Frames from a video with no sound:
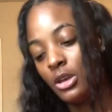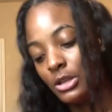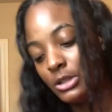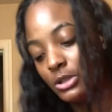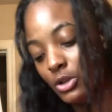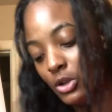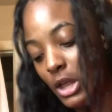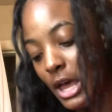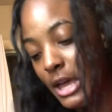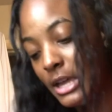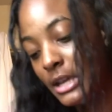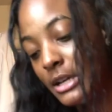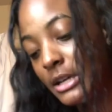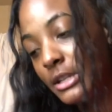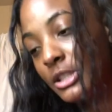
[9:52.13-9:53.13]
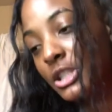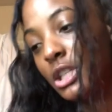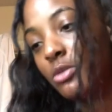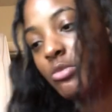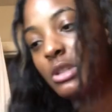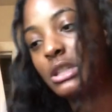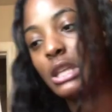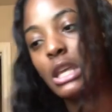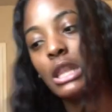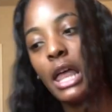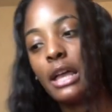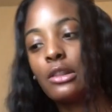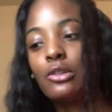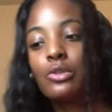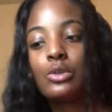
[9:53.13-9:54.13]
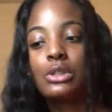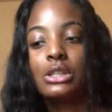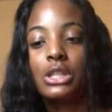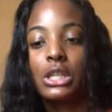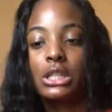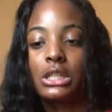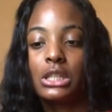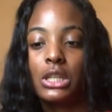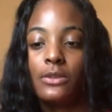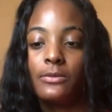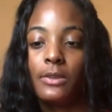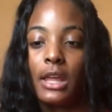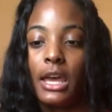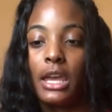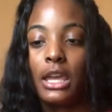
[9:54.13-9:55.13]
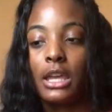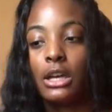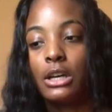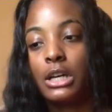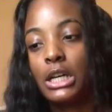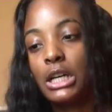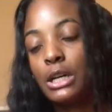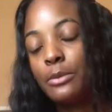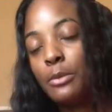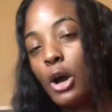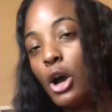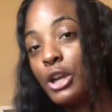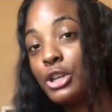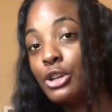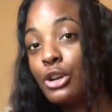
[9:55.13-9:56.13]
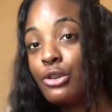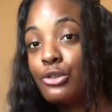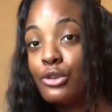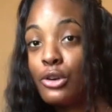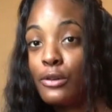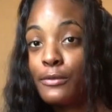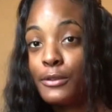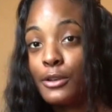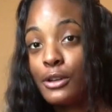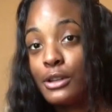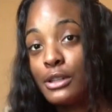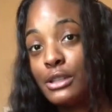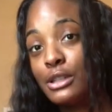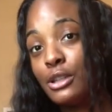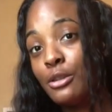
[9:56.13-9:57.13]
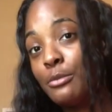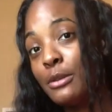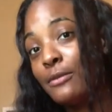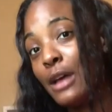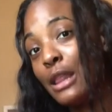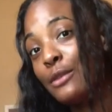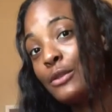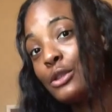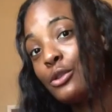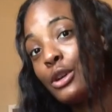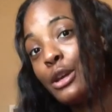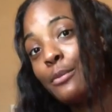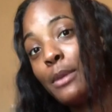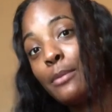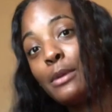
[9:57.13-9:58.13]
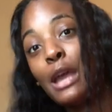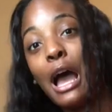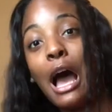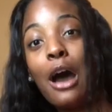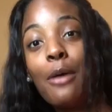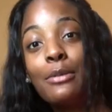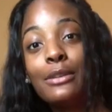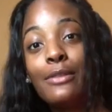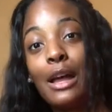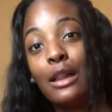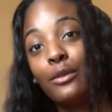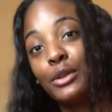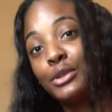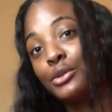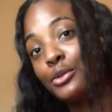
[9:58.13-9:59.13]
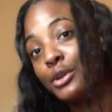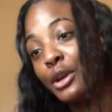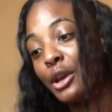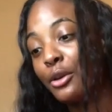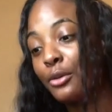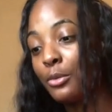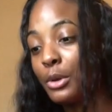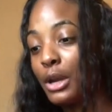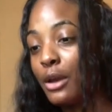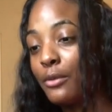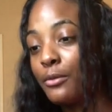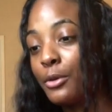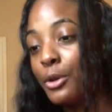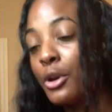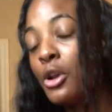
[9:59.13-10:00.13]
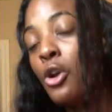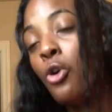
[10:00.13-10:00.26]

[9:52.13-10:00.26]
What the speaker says: So So like she would say like little slick stuff like oh, you don't know if you're gonna still be valedictorian, maybe I'll be valedictorian or whatever.